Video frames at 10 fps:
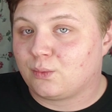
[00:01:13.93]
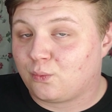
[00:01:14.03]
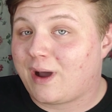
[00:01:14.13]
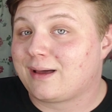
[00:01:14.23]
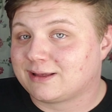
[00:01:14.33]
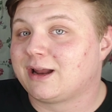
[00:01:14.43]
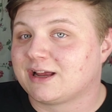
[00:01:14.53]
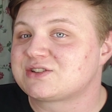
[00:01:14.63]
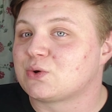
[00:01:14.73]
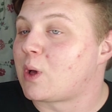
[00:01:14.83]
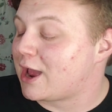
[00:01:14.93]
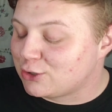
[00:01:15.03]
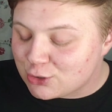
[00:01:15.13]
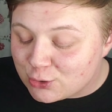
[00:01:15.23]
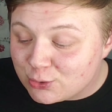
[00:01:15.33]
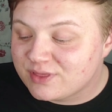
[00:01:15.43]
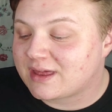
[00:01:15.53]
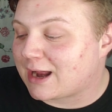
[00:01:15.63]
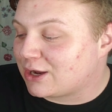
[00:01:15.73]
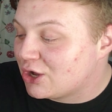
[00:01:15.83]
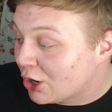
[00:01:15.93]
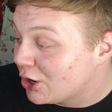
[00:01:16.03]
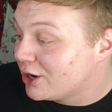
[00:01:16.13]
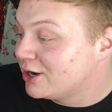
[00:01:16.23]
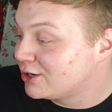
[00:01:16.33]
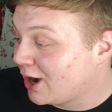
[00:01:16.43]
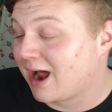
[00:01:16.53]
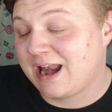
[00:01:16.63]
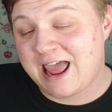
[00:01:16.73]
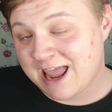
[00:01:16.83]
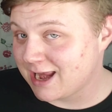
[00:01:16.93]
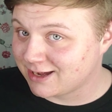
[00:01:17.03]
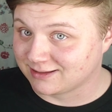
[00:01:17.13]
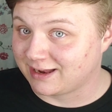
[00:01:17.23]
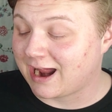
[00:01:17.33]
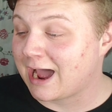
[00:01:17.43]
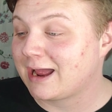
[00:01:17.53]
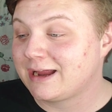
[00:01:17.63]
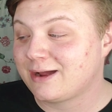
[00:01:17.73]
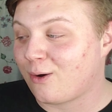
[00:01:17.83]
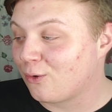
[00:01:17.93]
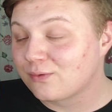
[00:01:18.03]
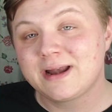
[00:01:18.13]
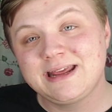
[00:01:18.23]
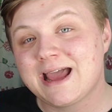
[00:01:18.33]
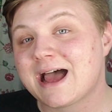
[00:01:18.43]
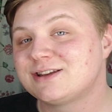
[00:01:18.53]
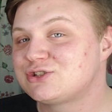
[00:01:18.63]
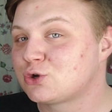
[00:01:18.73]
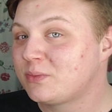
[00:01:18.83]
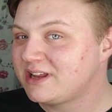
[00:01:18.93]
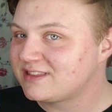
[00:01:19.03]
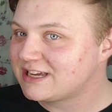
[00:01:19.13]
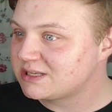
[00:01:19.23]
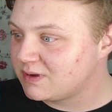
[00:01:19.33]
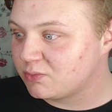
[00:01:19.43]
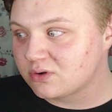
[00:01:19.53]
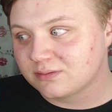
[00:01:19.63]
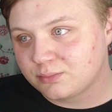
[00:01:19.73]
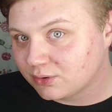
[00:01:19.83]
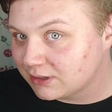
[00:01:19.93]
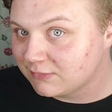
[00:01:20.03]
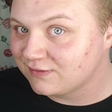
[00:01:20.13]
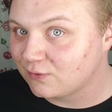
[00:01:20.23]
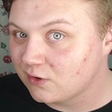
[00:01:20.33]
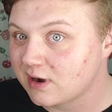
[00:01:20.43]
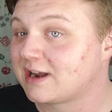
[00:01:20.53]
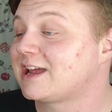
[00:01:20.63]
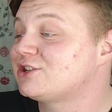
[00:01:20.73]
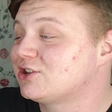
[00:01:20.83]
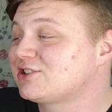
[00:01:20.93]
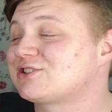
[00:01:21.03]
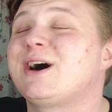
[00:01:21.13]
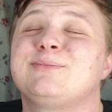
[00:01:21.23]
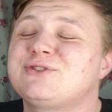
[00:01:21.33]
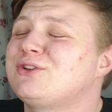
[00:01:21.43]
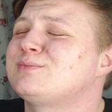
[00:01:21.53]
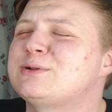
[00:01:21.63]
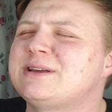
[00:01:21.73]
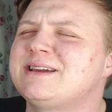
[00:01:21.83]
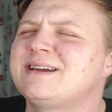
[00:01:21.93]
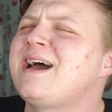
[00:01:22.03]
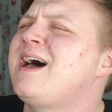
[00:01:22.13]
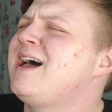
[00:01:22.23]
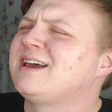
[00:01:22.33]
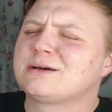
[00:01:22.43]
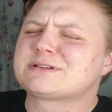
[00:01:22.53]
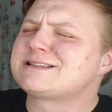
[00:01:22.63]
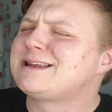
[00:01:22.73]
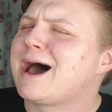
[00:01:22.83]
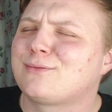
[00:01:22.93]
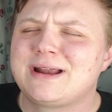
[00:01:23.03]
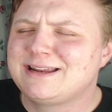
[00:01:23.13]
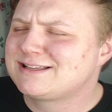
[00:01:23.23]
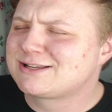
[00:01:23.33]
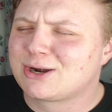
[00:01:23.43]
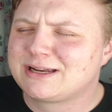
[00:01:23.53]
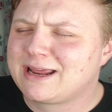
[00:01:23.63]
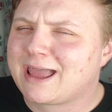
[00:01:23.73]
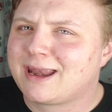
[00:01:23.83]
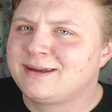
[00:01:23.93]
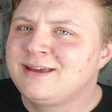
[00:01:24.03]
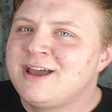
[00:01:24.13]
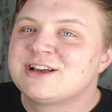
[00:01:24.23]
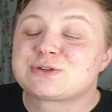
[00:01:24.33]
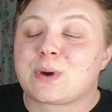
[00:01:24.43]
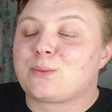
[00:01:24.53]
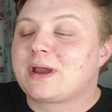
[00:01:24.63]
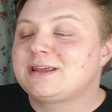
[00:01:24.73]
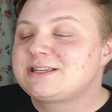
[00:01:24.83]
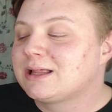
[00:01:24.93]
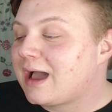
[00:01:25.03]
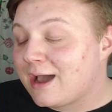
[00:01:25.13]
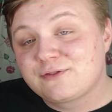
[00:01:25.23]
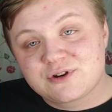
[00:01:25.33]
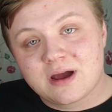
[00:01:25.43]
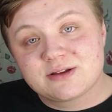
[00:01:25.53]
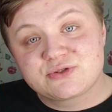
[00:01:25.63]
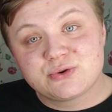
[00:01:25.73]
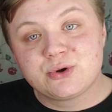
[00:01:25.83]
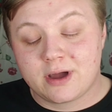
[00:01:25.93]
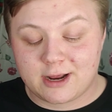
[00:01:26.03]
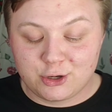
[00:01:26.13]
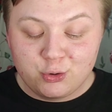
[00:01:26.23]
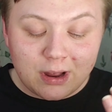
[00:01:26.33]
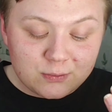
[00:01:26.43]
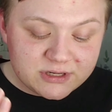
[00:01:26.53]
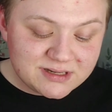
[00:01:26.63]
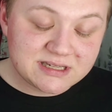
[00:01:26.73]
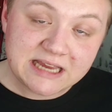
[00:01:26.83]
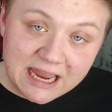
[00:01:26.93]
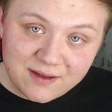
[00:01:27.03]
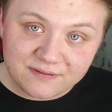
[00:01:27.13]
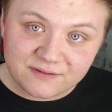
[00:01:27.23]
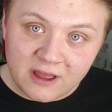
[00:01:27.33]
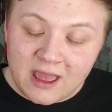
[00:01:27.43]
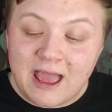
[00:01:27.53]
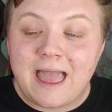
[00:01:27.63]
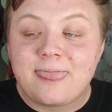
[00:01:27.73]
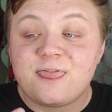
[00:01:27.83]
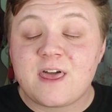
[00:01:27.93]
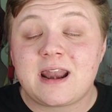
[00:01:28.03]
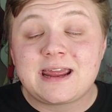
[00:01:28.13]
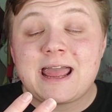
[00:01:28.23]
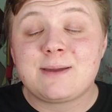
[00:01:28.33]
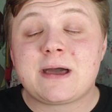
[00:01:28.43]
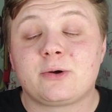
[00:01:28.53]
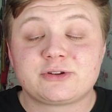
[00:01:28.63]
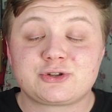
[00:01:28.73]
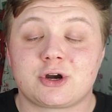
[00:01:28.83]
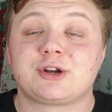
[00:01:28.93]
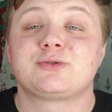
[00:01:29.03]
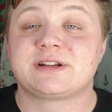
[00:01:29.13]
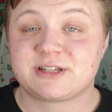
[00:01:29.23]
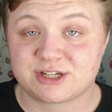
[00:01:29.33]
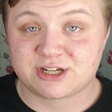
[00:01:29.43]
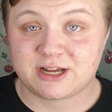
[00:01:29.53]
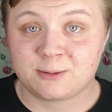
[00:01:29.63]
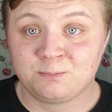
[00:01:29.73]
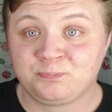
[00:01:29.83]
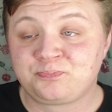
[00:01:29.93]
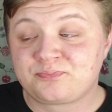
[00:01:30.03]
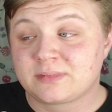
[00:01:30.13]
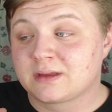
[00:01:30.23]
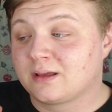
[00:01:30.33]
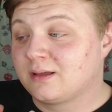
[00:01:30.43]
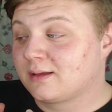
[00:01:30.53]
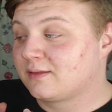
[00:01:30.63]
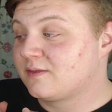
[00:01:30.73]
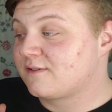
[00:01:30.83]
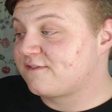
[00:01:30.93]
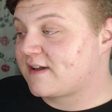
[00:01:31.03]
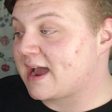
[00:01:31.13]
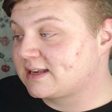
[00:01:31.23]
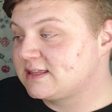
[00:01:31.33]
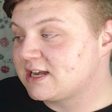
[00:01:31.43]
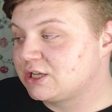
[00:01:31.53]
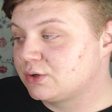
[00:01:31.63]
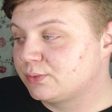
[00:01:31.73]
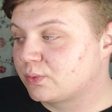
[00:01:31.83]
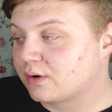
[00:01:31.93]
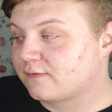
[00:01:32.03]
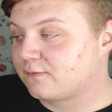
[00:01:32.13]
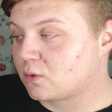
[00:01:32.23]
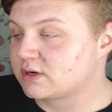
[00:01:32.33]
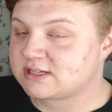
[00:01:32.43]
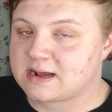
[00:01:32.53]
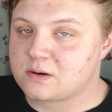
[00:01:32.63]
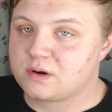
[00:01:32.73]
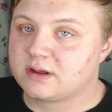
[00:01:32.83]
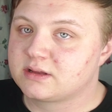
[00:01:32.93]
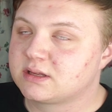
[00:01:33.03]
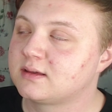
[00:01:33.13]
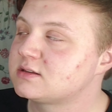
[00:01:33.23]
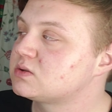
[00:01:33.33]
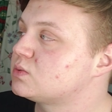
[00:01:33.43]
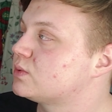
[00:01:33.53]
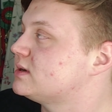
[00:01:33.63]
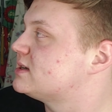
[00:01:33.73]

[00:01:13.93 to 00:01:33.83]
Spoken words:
while in high school. I knew that I could not handle it. I already had so many things people could bully me for, and I just stopped all the bullying, and I was not ready to start it again. So I waited till after high school, and I knew I was safe, and then I came out and started transitioning. The fact that you were forced out, that is